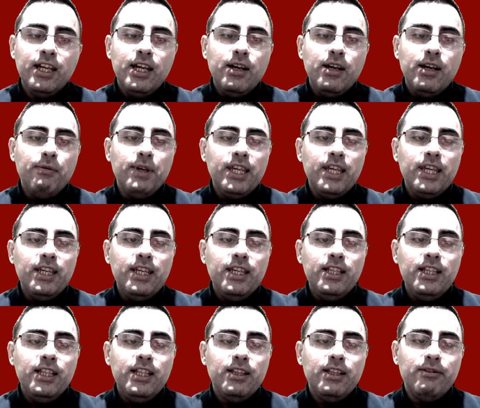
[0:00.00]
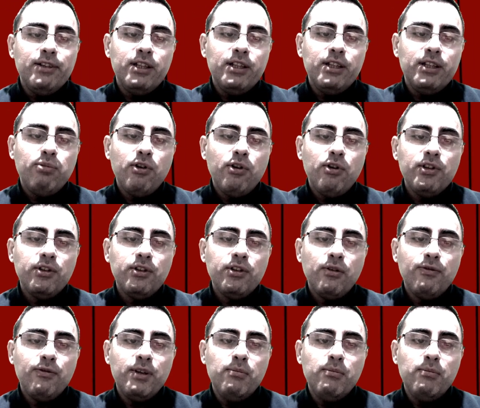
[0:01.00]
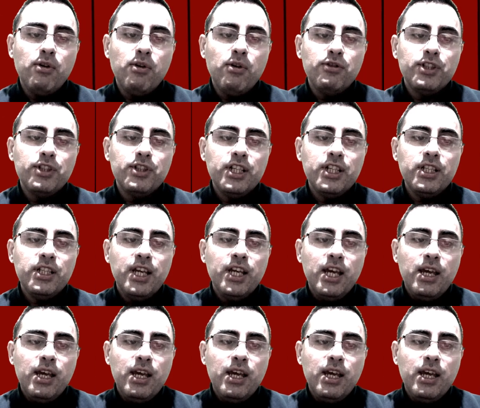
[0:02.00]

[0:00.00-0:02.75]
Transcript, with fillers: We eat in response of emotions